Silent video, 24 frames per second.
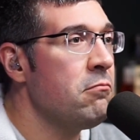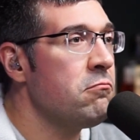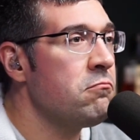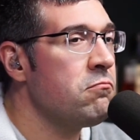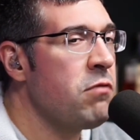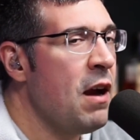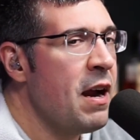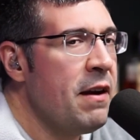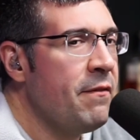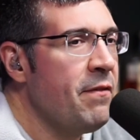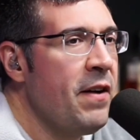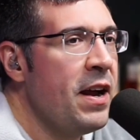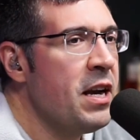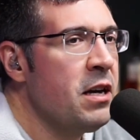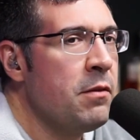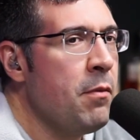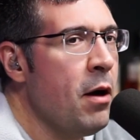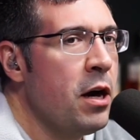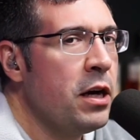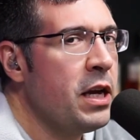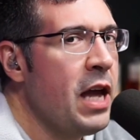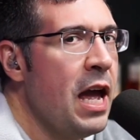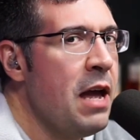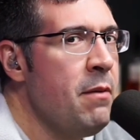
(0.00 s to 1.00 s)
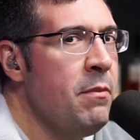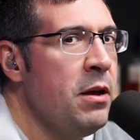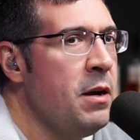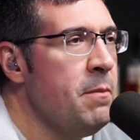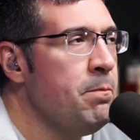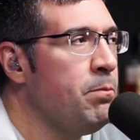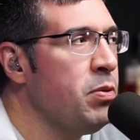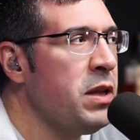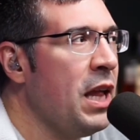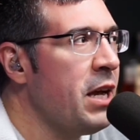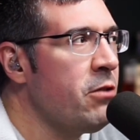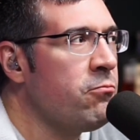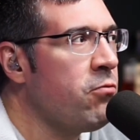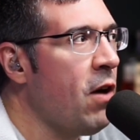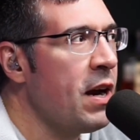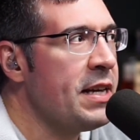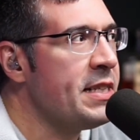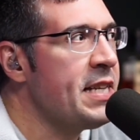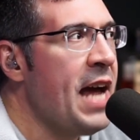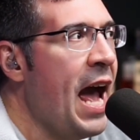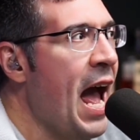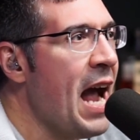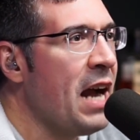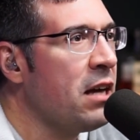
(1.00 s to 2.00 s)
Ryan Vandermark came in and played right
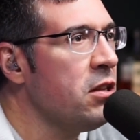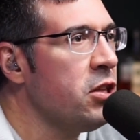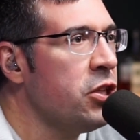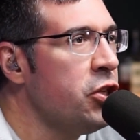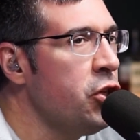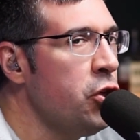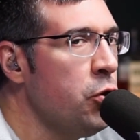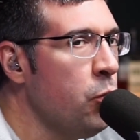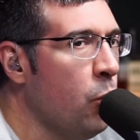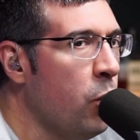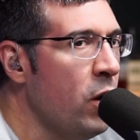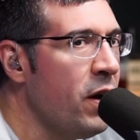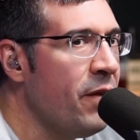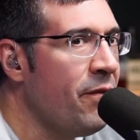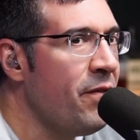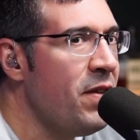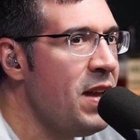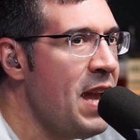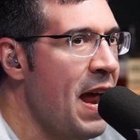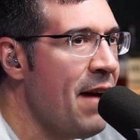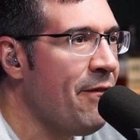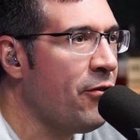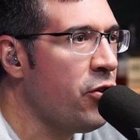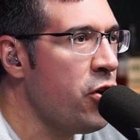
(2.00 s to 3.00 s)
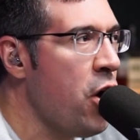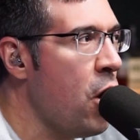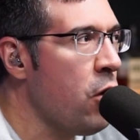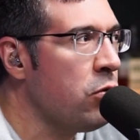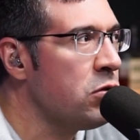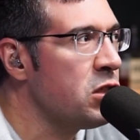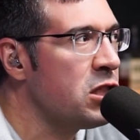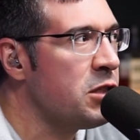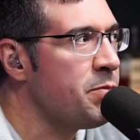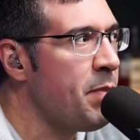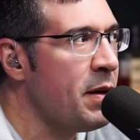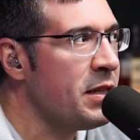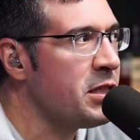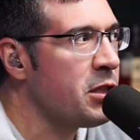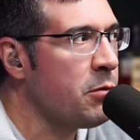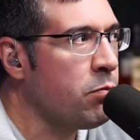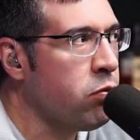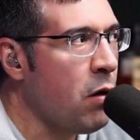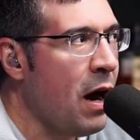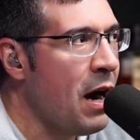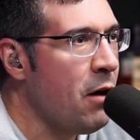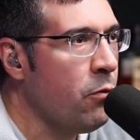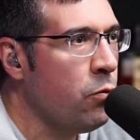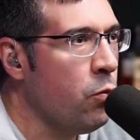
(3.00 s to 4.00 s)
tackle, and you would have never known Spencer
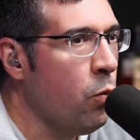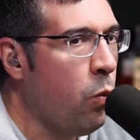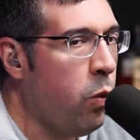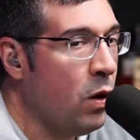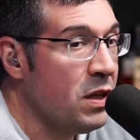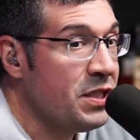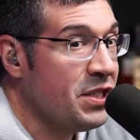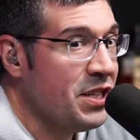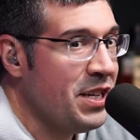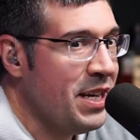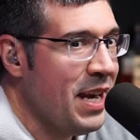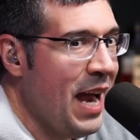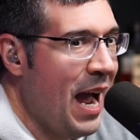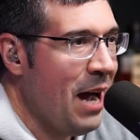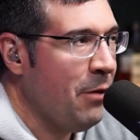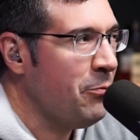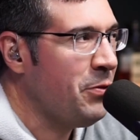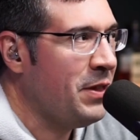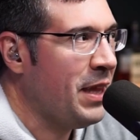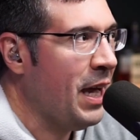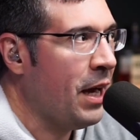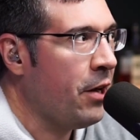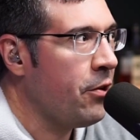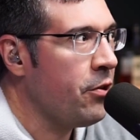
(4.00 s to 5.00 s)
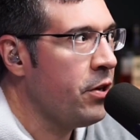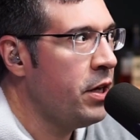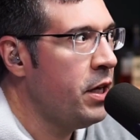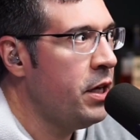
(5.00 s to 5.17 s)
Brown wasn't out there.